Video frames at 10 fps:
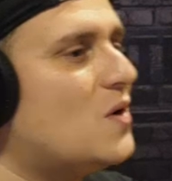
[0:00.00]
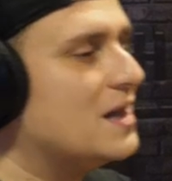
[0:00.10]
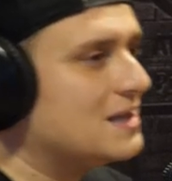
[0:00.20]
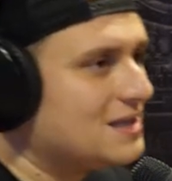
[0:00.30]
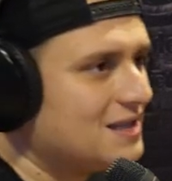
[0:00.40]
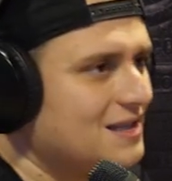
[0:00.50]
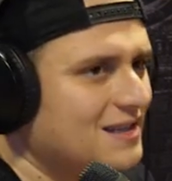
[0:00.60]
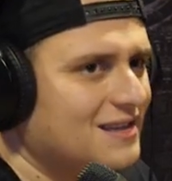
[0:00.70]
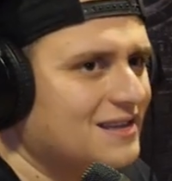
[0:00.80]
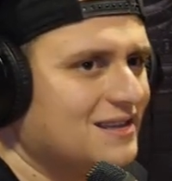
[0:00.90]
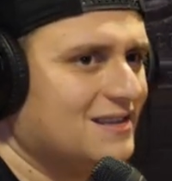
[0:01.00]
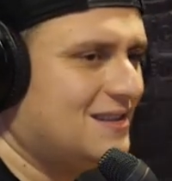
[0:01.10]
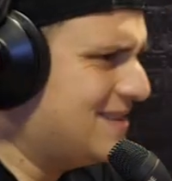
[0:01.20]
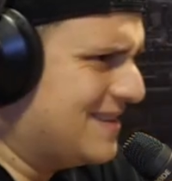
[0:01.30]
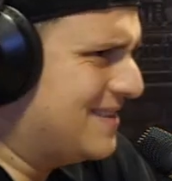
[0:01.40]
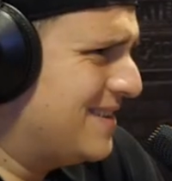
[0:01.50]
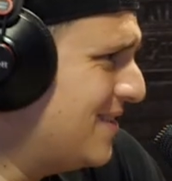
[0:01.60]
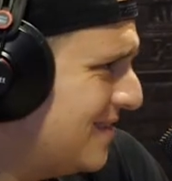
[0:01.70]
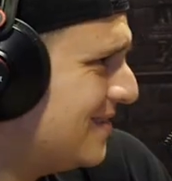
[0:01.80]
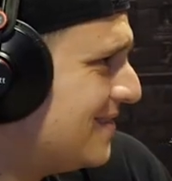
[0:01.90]
what, these kids are
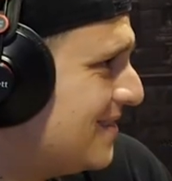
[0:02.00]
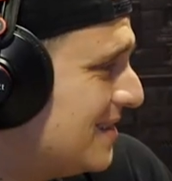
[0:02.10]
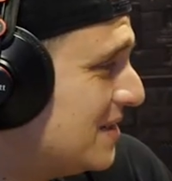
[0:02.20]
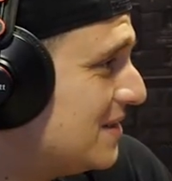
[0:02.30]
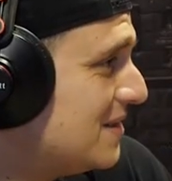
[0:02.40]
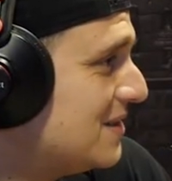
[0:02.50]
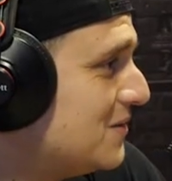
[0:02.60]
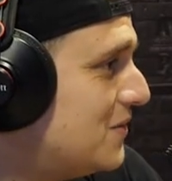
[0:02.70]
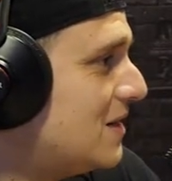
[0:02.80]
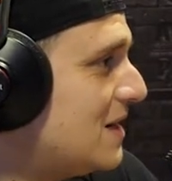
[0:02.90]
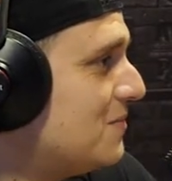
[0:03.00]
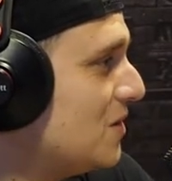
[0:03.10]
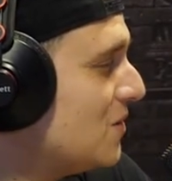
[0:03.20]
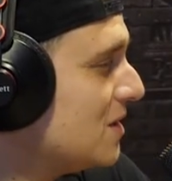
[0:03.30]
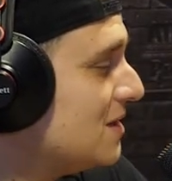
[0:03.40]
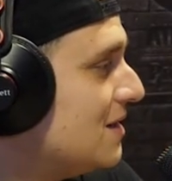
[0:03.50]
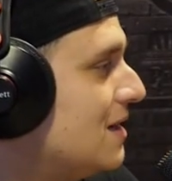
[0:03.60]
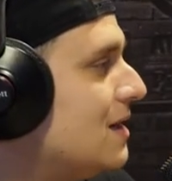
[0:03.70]
gonna fuck up Logan.